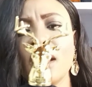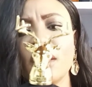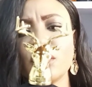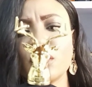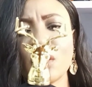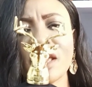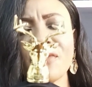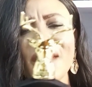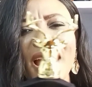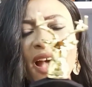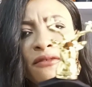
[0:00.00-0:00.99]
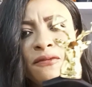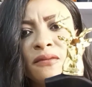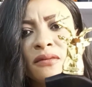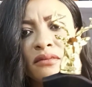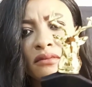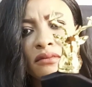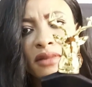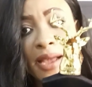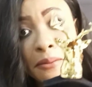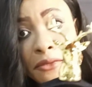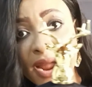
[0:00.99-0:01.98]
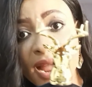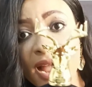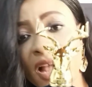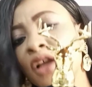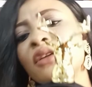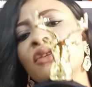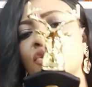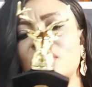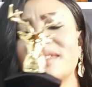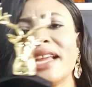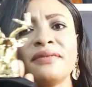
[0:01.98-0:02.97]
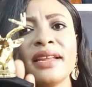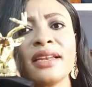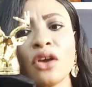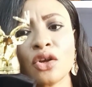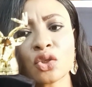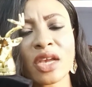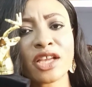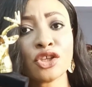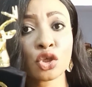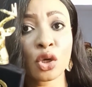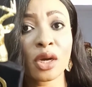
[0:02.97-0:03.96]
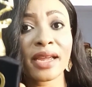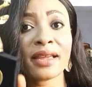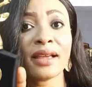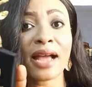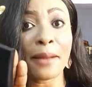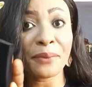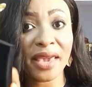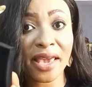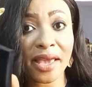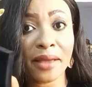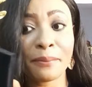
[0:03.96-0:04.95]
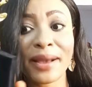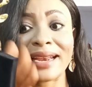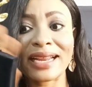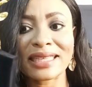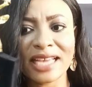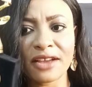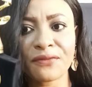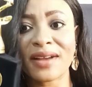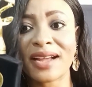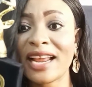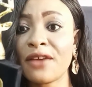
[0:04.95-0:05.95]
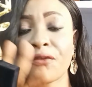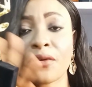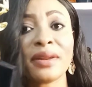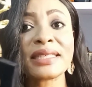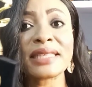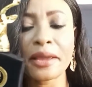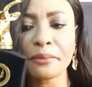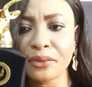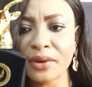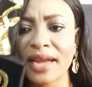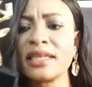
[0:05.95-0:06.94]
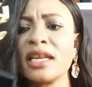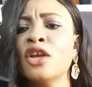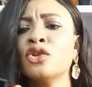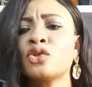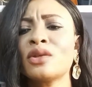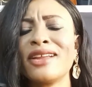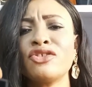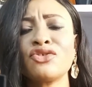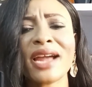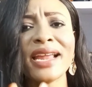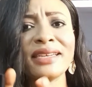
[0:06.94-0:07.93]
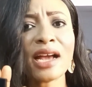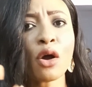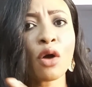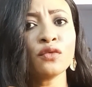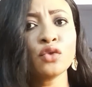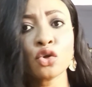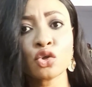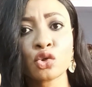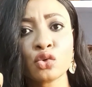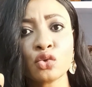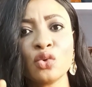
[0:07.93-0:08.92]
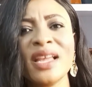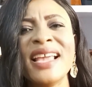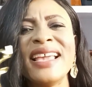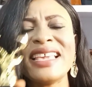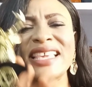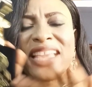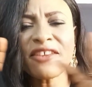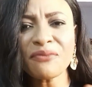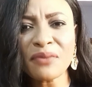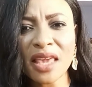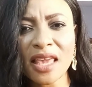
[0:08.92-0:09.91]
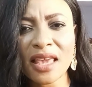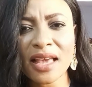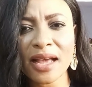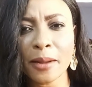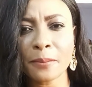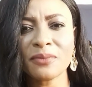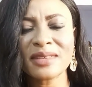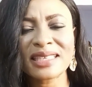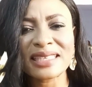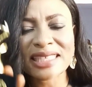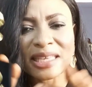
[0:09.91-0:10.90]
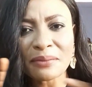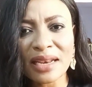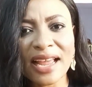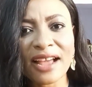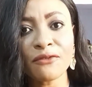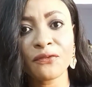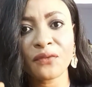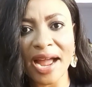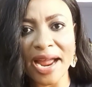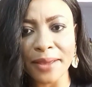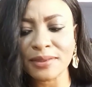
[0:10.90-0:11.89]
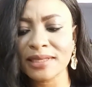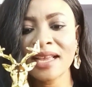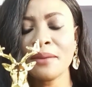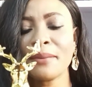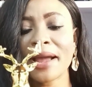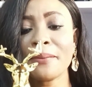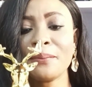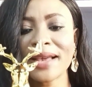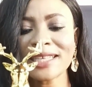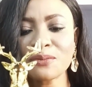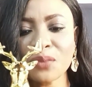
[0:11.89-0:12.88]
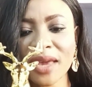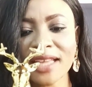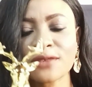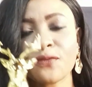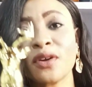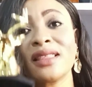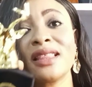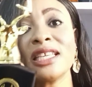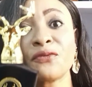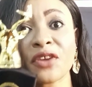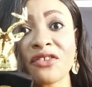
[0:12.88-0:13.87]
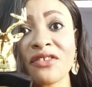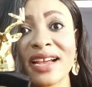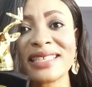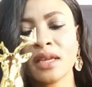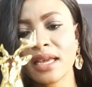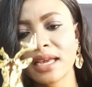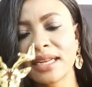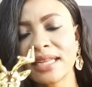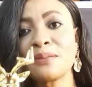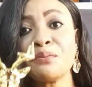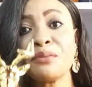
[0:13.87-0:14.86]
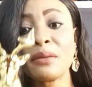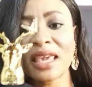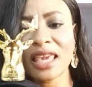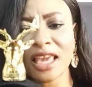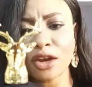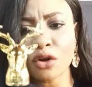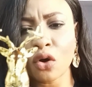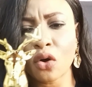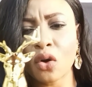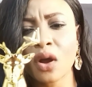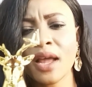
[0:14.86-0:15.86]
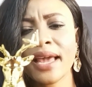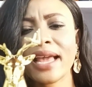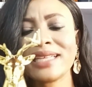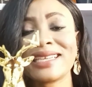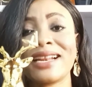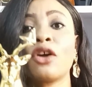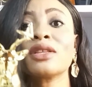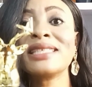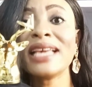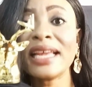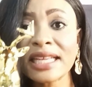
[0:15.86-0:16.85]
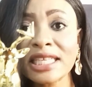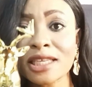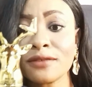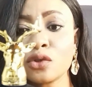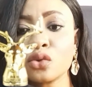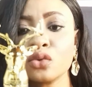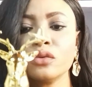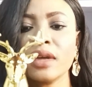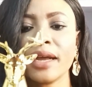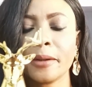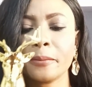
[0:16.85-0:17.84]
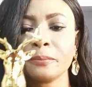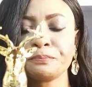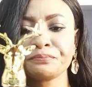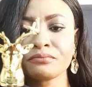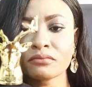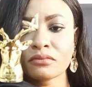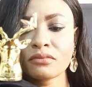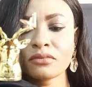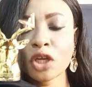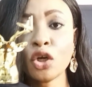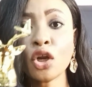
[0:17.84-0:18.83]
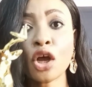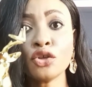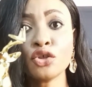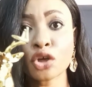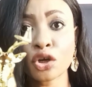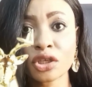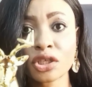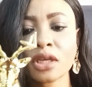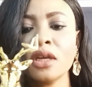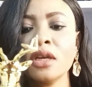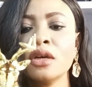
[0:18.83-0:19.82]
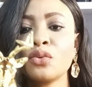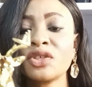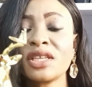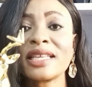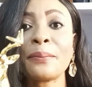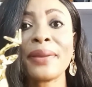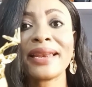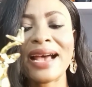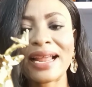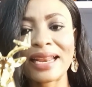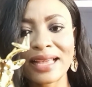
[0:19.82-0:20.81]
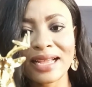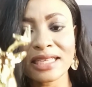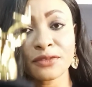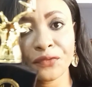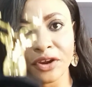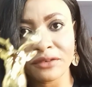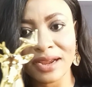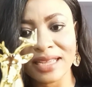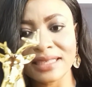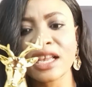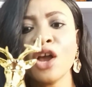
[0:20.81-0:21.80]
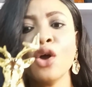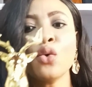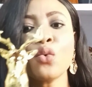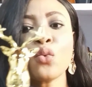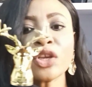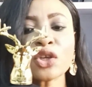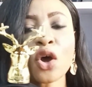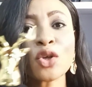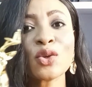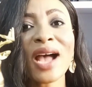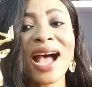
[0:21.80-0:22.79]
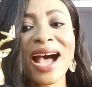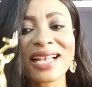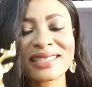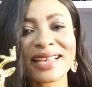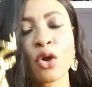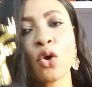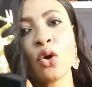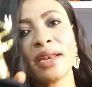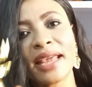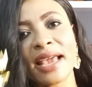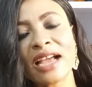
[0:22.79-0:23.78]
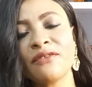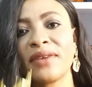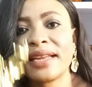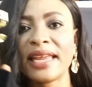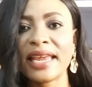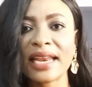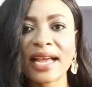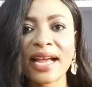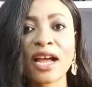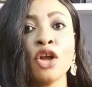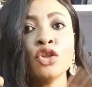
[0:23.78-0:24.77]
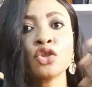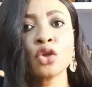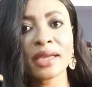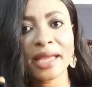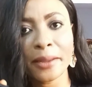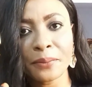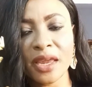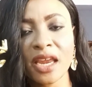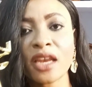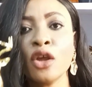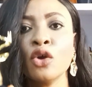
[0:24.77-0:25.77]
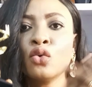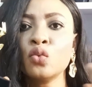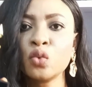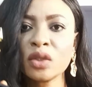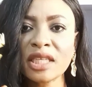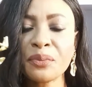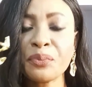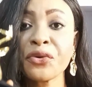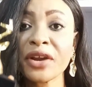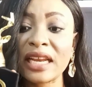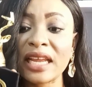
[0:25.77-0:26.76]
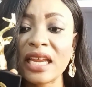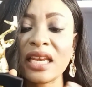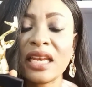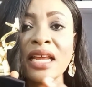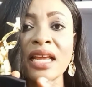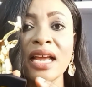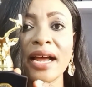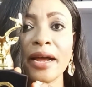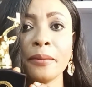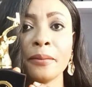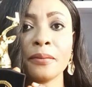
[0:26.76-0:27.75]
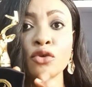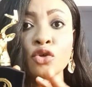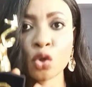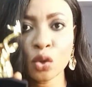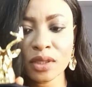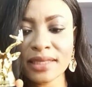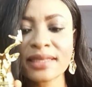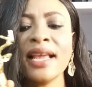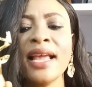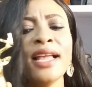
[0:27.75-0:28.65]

So if you have Camera, you will definitely also enjoy Ameer by Lattafa. They are from the same brand. So the dry down of those two give me similar vibes. My best bet for this fragrance is that it's mimicking, or it's an alternative to Lord George, which is a Penhaligon fragrance, which also has the cognac, vanilla, tonka bean, woody praline notes.